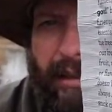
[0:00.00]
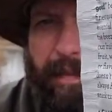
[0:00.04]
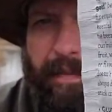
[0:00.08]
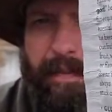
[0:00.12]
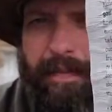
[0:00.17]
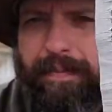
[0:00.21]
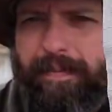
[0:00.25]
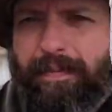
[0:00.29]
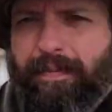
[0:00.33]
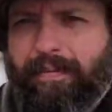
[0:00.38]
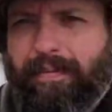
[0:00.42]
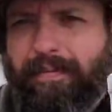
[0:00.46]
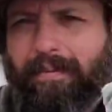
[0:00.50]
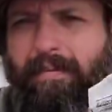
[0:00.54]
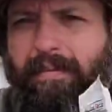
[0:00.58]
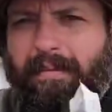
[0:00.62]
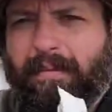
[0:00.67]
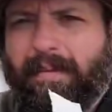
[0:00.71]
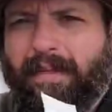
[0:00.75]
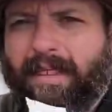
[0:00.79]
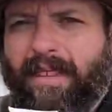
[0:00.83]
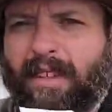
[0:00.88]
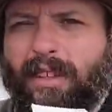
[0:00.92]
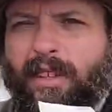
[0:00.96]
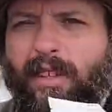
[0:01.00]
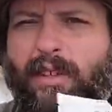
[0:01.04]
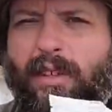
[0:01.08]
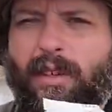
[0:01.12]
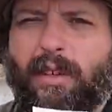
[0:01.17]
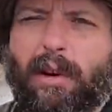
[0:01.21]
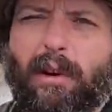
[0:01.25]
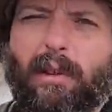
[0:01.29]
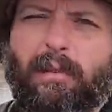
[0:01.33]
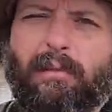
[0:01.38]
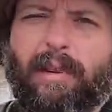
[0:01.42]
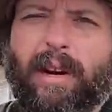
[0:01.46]
it. You can
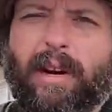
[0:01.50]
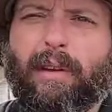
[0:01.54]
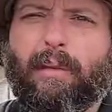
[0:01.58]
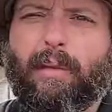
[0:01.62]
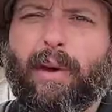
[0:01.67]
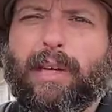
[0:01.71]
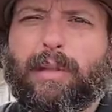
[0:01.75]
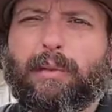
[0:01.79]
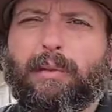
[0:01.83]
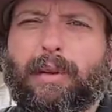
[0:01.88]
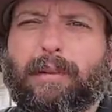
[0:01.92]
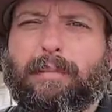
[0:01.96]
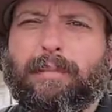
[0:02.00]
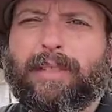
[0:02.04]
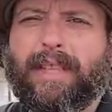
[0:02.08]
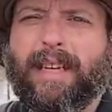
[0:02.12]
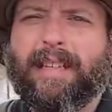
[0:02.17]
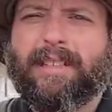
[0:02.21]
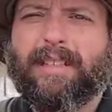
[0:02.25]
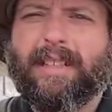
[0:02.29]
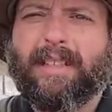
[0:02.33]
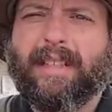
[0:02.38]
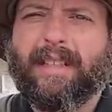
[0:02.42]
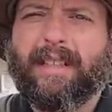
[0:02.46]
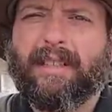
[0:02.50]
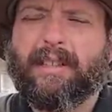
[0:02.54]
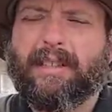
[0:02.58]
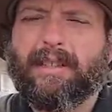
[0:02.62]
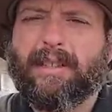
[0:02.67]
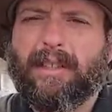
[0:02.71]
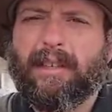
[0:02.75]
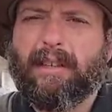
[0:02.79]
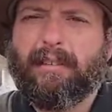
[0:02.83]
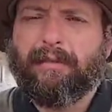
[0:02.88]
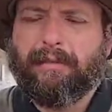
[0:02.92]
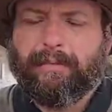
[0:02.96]
go to the Readywise website, check it out
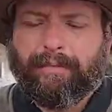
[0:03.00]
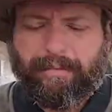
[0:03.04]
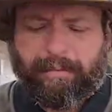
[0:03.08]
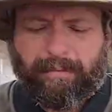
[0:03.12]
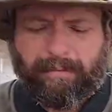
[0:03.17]
yourself.